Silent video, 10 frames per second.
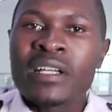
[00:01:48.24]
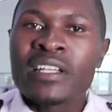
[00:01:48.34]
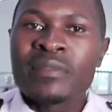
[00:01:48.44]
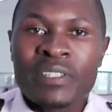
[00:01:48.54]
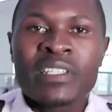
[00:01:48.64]

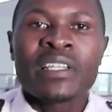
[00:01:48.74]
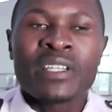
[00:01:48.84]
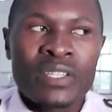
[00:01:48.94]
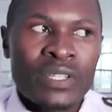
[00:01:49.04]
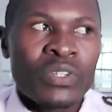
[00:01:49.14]

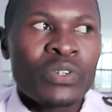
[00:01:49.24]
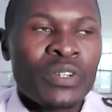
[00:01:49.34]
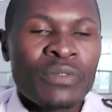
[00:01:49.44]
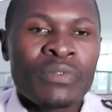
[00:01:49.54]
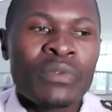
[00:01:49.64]
especially
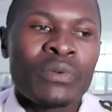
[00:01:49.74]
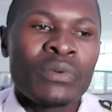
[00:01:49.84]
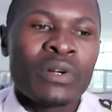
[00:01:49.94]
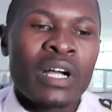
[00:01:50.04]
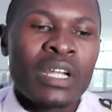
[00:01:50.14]
going
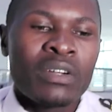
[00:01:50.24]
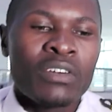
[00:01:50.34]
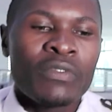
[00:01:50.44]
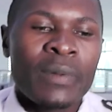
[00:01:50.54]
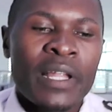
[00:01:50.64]
for an
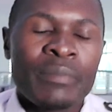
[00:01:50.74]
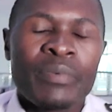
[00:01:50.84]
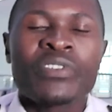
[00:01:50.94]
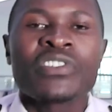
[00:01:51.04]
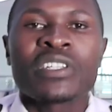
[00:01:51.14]
off-plan
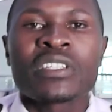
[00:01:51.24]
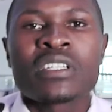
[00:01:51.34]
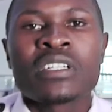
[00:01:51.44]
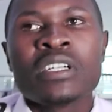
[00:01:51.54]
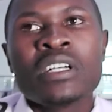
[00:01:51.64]
project,
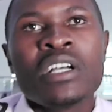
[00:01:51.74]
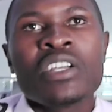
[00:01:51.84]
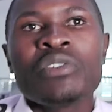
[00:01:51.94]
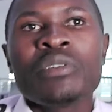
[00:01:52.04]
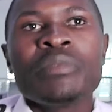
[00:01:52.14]

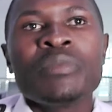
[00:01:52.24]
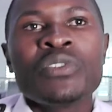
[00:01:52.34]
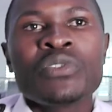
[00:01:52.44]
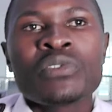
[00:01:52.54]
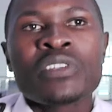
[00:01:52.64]
you will be able
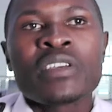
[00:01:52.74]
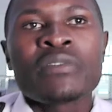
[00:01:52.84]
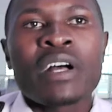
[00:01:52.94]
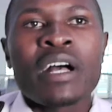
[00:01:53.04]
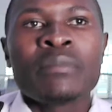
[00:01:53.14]
to save
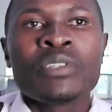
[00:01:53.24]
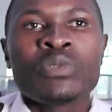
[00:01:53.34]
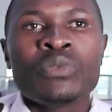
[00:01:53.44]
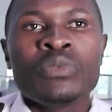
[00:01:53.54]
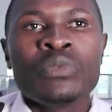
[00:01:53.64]
up
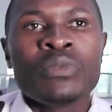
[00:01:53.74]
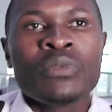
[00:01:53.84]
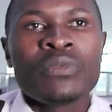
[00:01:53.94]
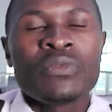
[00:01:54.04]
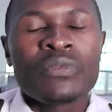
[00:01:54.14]
to
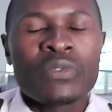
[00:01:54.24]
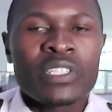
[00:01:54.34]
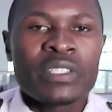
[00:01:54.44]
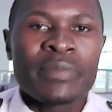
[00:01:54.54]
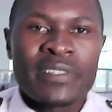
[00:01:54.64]

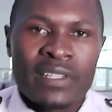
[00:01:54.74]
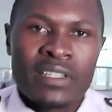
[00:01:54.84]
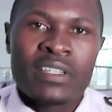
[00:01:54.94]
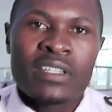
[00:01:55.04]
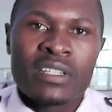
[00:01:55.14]

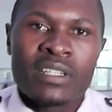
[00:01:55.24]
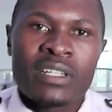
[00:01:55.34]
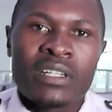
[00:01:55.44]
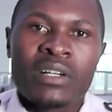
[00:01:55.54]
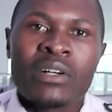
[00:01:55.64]
40%
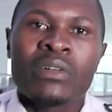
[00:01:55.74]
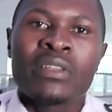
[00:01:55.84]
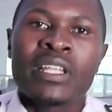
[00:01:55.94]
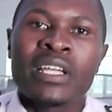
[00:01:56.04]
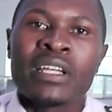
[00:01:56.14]

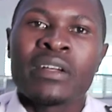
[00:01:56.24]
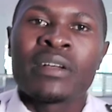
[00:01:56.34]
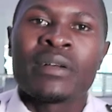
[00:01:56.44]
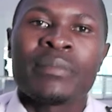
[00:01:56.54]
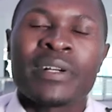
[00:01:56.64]
on the
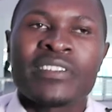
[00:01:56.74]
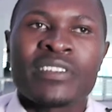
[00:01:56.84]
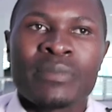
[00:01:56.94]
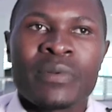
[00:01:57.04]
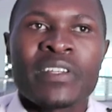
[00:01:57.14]

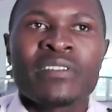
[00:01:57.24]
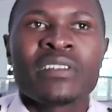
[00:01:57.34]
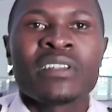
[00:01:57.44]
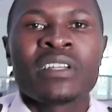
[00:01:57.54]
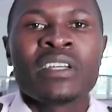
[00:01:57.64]
purchase price,
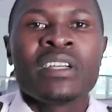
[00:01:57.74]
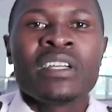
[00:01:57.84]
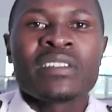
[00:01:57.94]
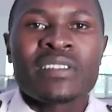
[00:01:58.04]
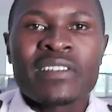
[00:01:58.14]

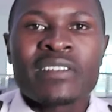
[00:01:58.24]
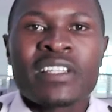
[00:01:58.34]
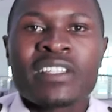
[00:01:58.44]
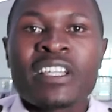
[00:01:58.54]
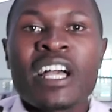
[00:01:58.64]
such
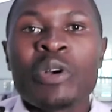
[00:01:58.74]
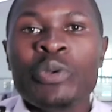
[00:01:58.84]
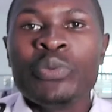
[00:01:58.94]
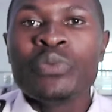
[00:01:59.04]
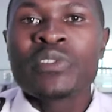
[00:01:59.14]
that now
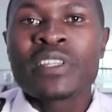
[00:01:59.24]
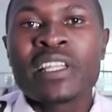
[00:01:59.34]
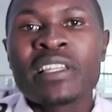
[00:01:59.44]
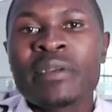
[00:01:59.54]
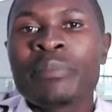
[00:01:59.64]
you sell
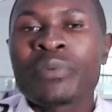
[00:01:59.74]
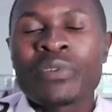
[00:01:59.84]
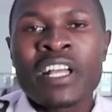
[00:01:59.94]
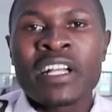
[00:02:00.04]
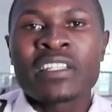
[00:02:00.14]
the
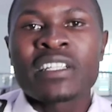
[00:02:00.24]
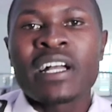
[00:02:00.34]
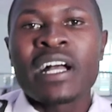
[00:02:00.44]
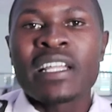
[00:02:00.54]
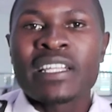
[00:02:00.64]
product
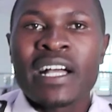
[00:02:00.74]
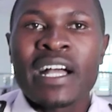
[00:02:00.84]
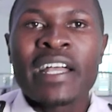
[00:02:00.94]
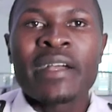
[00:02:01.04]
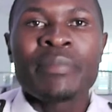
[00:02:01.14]
at a
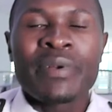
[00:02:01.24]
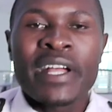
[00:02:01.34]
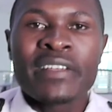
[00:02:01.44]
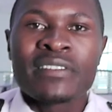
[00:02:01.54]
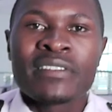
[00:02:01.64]
higher
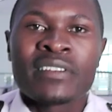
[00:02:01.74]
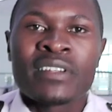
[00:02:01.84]
price,